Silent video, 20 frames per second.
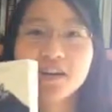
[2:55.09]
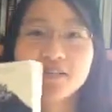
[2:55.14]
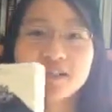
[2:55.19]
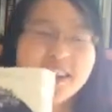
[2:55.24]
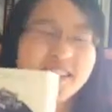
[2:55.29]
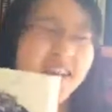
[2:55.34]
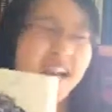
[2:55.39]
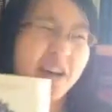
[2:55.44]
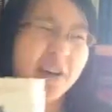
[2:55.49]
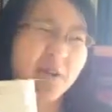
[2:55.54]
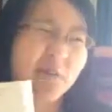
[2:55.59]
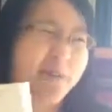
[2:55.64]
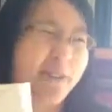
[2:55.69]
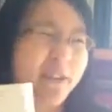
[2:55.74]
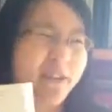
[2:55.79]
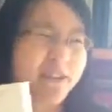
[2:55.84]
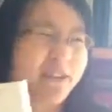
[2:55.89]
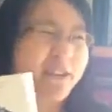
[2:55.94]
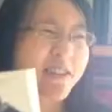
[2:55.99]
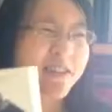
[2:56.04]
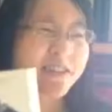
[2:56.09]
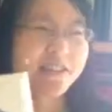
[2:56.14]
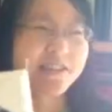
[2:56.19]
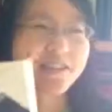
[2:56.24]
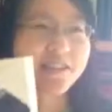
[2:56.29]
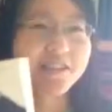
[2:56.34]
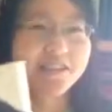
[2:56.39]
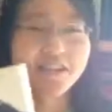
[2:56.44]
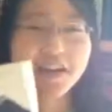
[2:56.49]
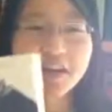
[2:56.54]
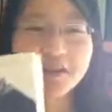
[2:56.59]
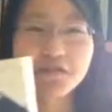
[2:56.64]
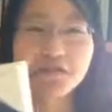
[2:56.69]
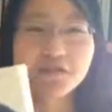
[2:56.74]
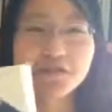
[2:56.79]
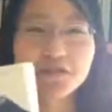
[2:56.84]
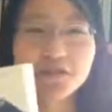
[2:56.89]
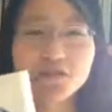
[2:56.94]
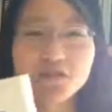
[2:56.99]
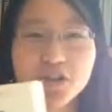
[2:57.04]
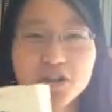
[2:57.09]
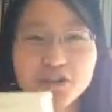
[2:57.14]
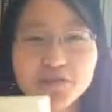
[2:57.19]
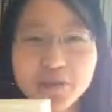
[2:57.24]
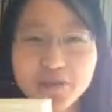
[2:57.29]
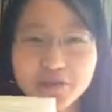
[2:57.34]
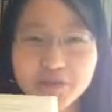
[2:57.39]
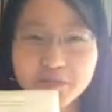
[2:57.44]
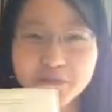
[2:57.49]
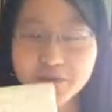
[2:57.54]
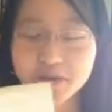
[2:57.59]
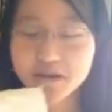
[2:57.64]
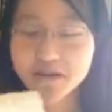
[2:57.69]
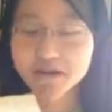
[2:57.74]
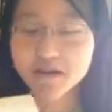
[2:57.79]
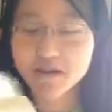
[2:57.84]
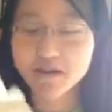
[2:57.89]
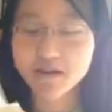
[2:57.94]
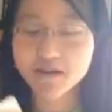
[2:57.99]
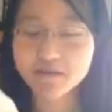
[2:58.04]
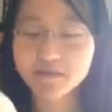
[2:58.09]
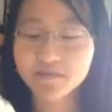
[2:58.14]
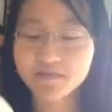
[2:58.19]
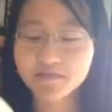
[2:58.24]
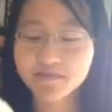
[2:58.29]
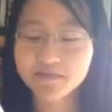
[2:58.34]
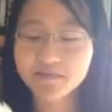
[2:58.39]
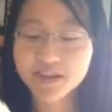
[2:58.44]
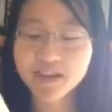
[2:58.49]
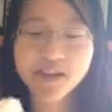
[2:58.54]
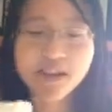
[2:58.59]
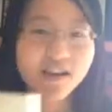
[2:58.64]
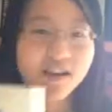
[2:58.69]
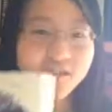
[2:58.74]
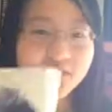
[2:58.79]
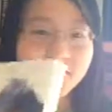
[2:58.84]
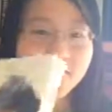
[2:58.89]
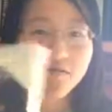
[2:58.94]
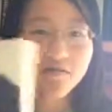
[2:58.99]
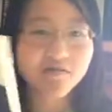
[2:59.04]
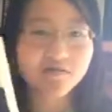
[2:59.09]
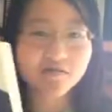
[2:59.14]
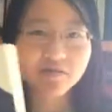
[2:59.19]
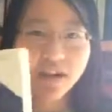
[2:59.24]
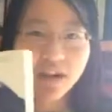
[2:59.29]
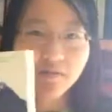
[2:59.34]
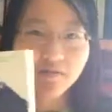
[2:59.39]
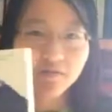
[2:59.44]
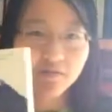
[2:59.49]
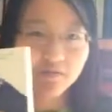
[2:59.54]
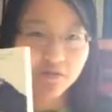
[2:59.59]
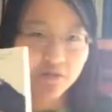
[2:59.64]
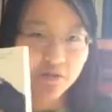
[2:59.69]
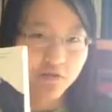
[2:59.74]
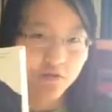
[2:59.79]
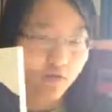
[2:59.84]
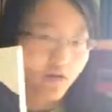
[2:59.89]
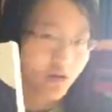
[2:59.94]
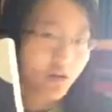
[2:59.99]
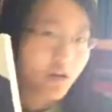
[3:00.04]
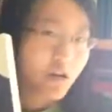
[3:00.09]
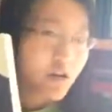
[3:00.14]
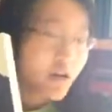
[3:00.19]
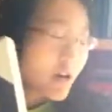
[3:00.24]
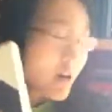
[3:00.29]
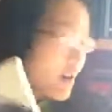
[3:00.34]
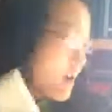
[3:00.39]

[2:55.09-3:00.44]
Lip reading: That's kind of weird because he's kind of a strange writer, but yeah, so that was really cool.